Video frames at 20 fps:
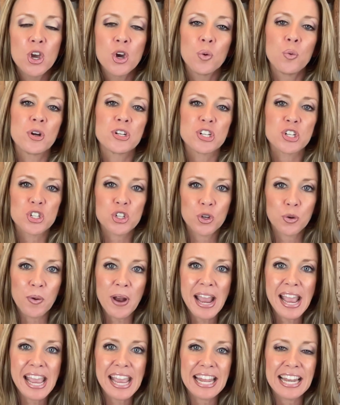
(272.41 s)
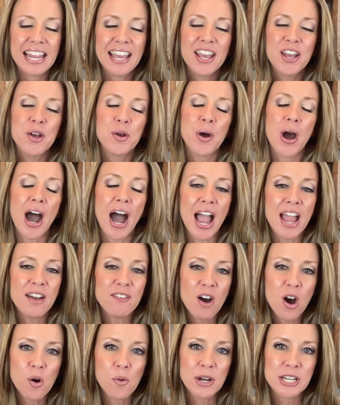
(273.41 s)
Which is great I've
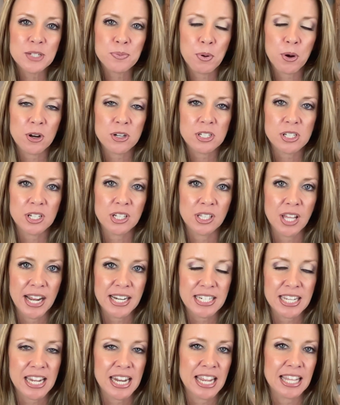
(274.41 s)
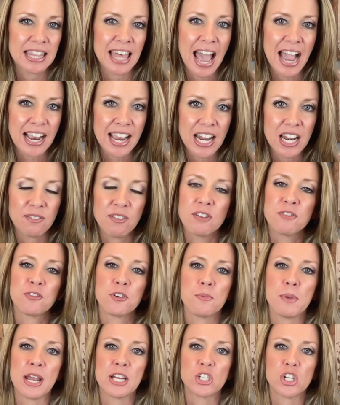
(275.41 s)
always personally liked getting that kind of
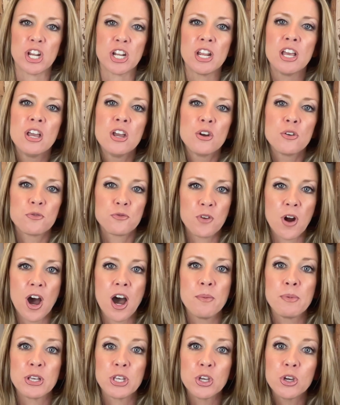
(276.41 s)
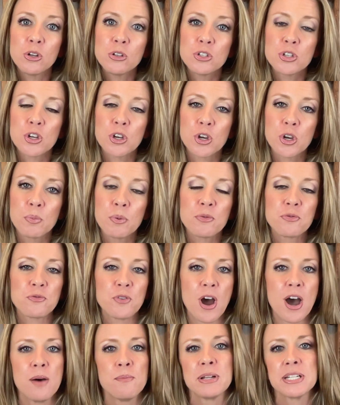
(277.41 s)
information from YouTube
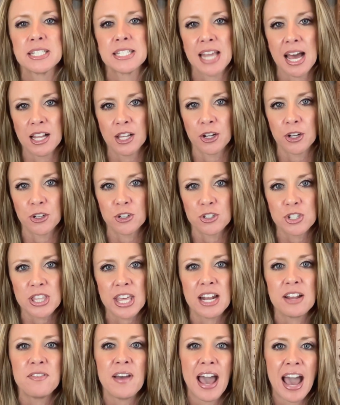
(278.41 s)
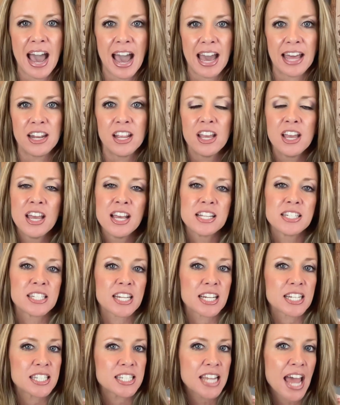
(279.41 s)
from sellers that have had
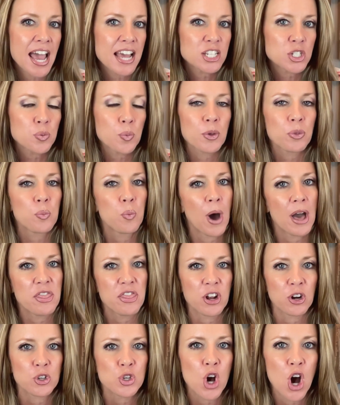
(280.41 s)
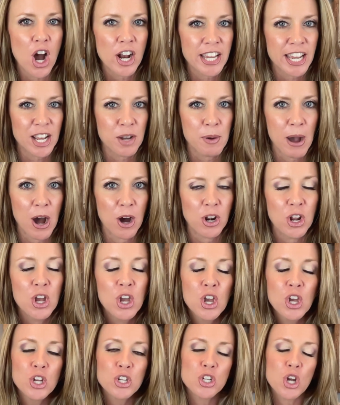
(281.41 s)
success with what they're talking about.
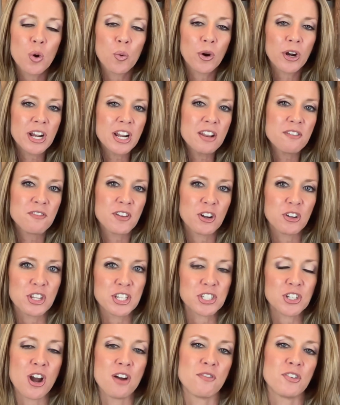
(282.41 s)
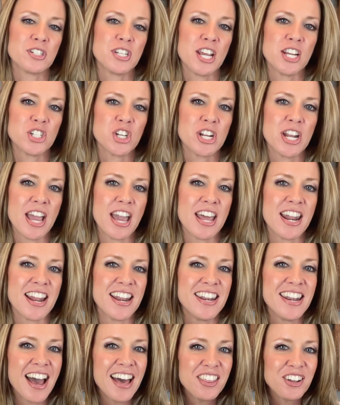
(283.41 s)
So we're going to veer this conversation in
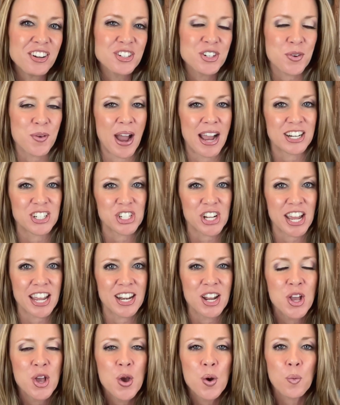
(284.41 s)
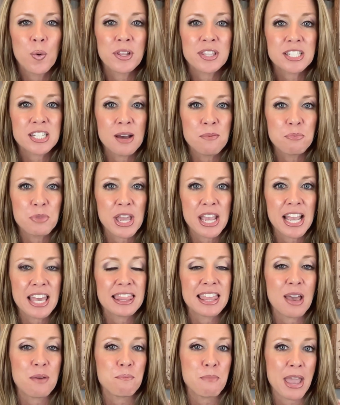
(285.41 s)
another direction with something
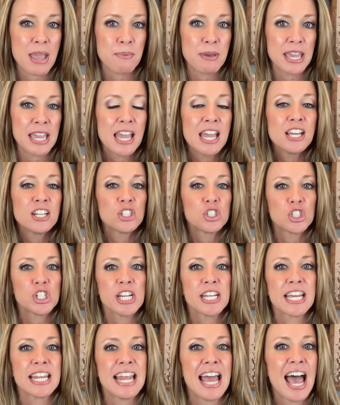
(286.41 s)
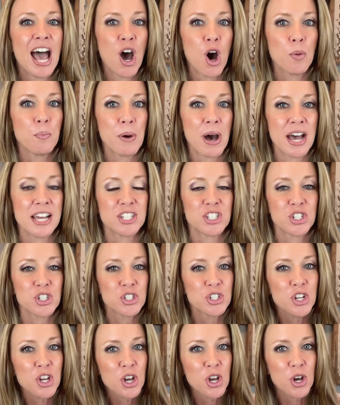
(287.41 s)
that maybe she can help us
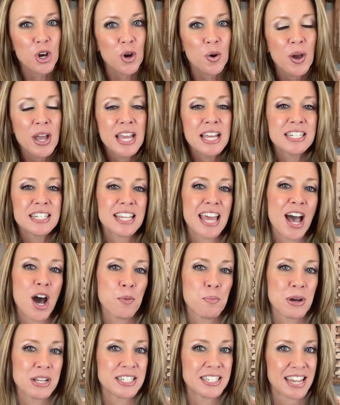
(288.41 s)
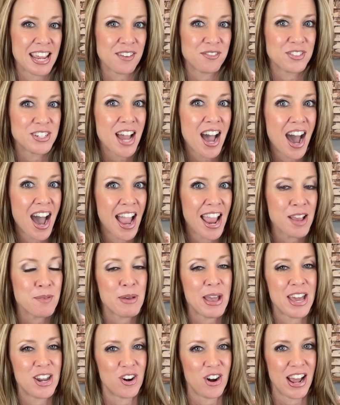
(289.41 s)
do to help us save time
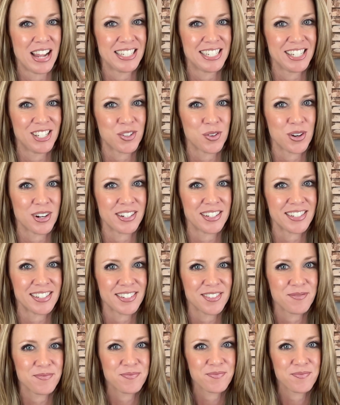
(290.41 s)
in our Etsy stores.